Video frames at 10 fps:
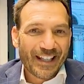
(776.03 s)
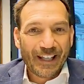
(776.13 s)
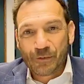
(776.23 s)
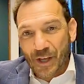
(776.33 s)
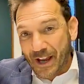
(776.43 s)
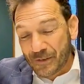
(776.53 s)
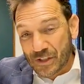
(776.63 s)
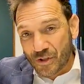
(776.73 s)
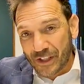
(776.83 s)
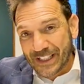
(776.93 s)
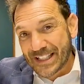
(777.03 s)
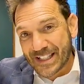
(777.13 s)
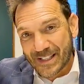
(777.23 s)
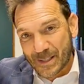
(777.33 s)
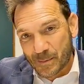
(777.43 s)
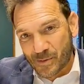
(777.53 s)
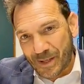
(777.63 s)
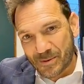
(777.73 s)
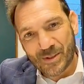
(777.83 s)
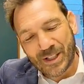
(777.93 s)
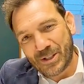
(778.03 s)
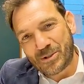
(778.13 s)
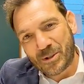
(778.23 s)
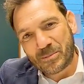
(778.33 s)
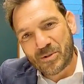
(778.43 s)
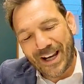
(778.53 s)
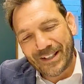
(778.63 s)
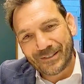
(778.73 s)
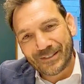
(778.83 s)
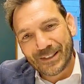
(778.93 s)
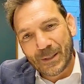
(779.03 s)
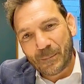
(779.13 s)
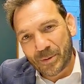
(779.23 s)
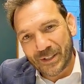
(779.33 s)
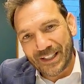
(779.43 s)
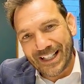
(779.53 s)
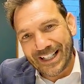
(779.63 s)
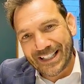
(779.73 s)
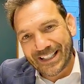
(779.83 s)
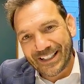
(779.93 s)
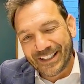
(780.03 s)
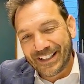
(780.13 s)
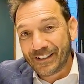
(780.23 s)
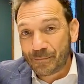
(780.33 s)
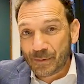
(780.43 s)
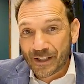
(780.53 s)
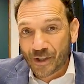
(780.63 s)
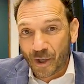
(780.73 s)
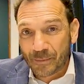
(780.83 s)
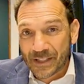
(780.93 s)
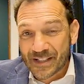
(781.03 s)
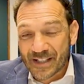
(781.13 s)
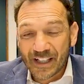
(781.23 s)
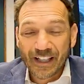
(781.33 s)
If you have enjoyed it, subscribe to the YouTube channel, put a like, leave me a comment.